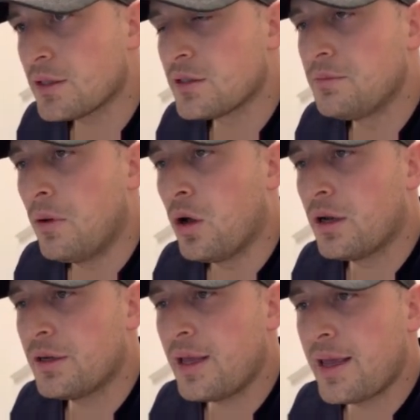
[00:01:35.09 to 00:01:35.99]

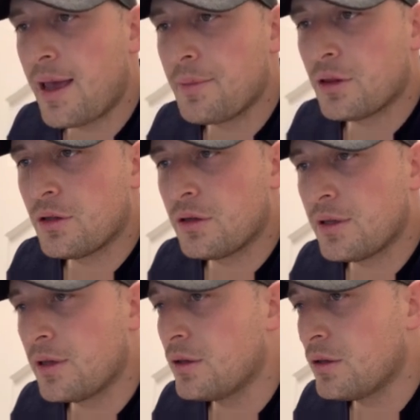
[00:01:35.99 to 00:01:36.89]
smaller diameter
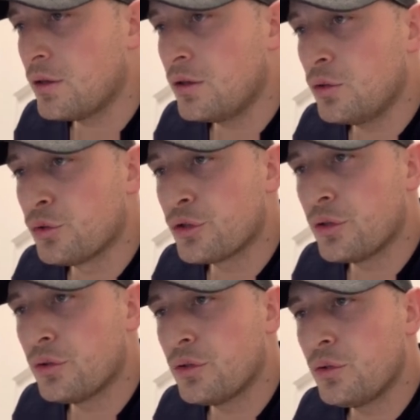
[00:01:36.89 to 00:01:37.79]
than
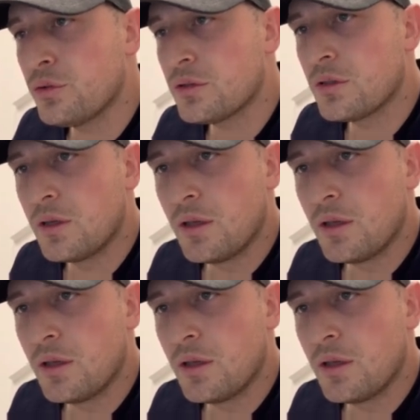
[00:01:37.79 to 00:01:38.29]
usual tools,